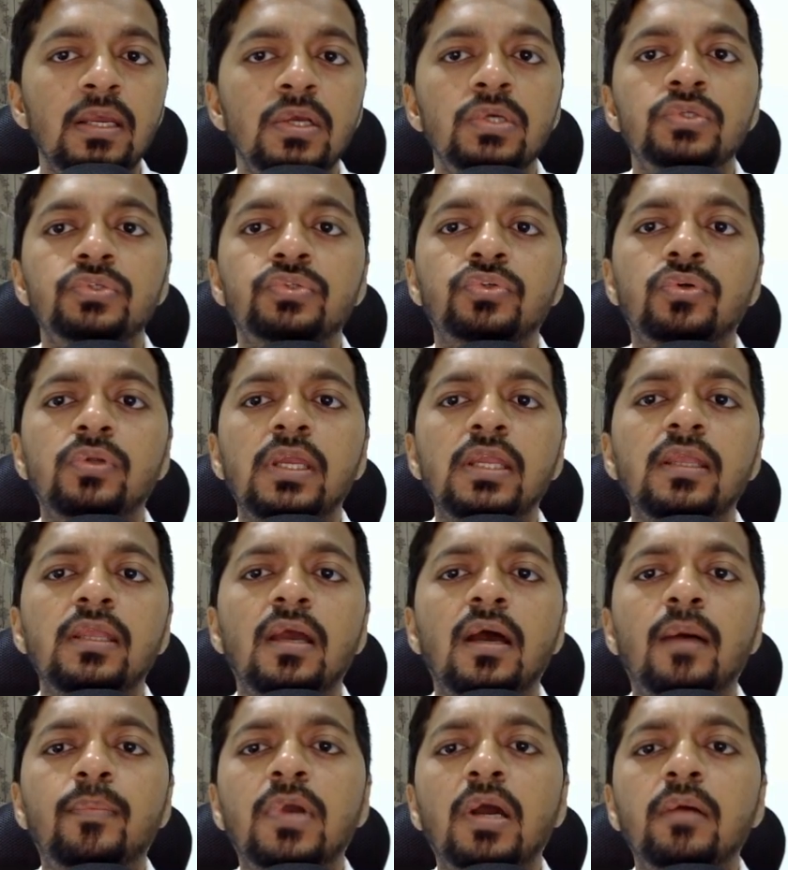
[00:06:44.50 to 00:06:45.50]
So in
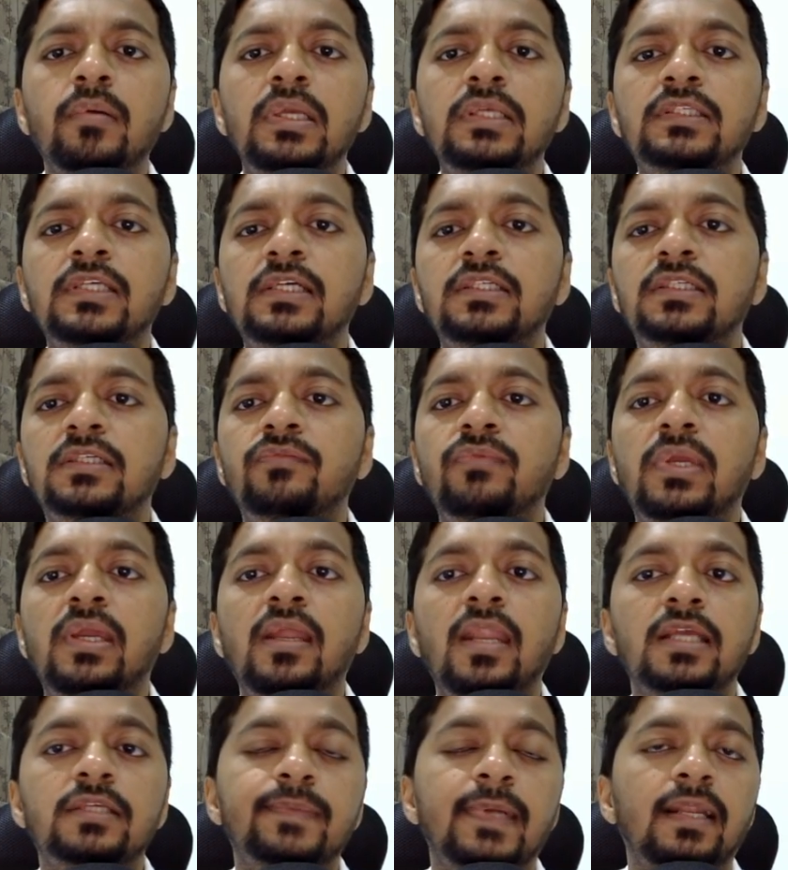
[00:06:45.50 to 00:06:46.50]
upcoming session, we can
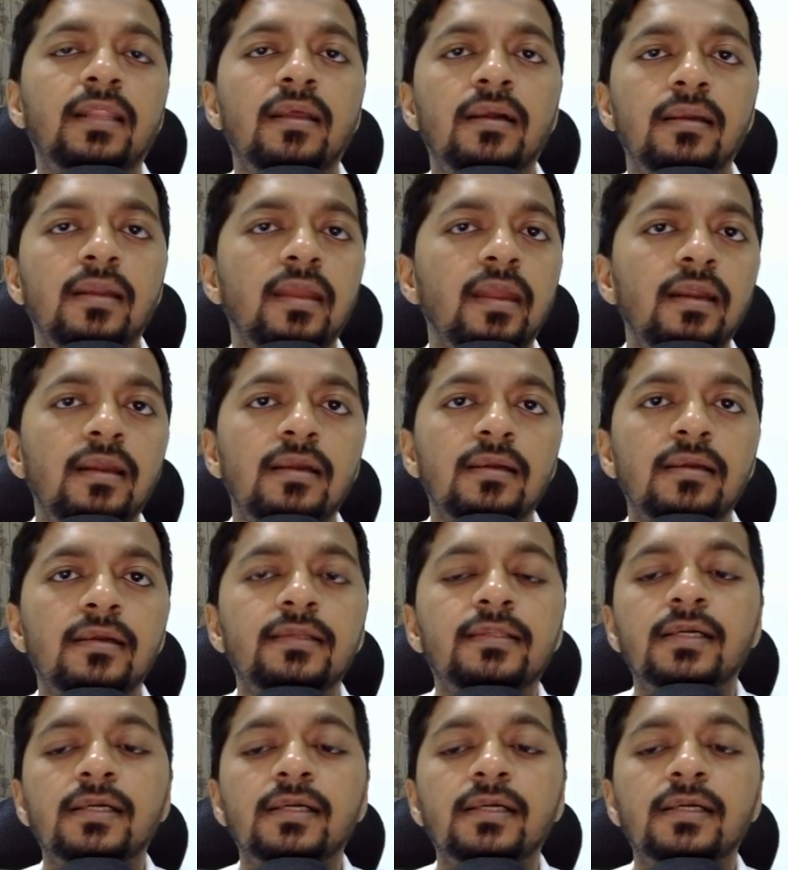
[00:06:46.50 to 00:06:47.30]
expect 3,800,